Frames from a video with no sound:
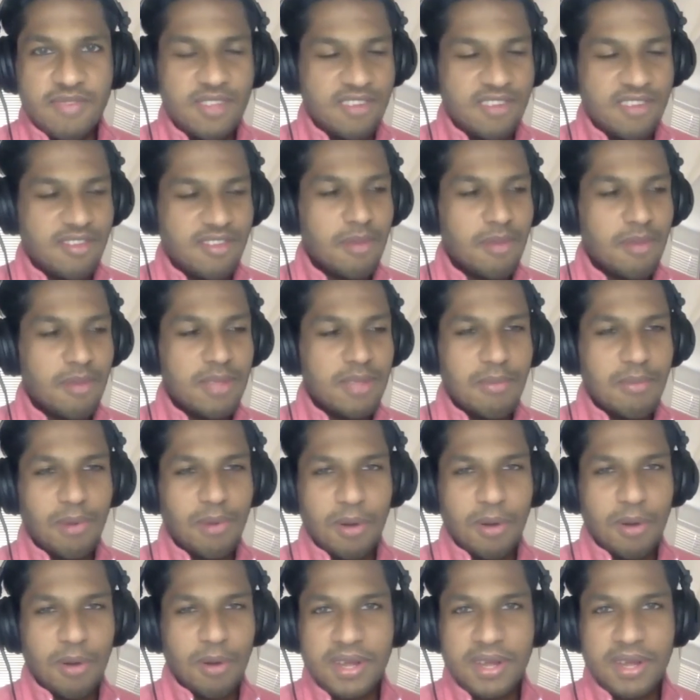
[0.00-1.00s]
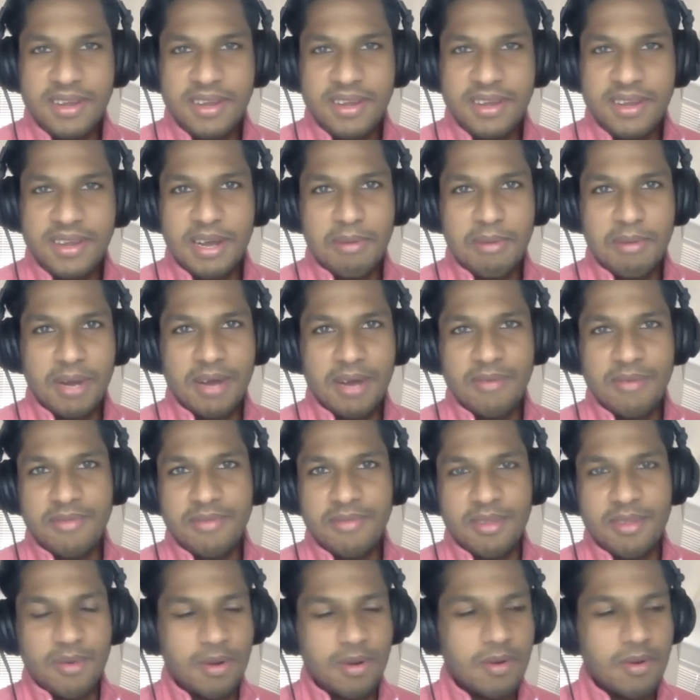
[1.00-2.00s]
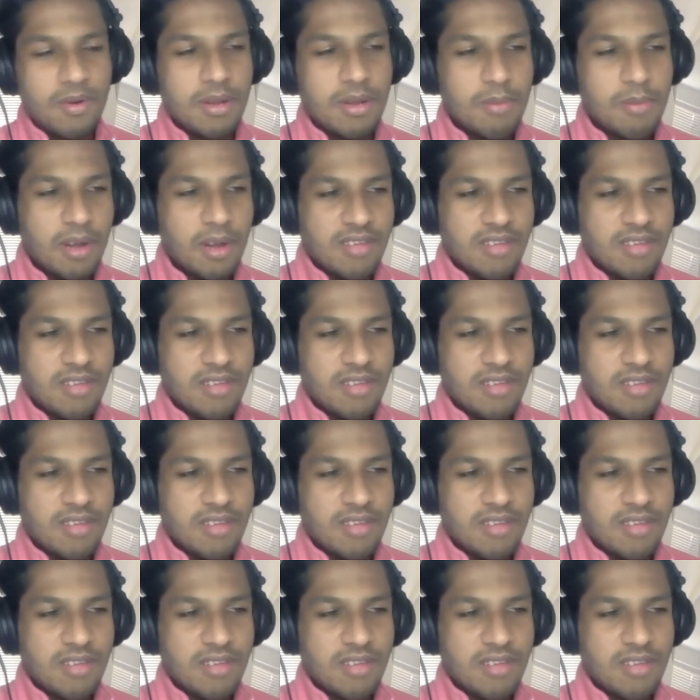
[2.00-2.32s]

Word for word: If there's something broken about the recruiting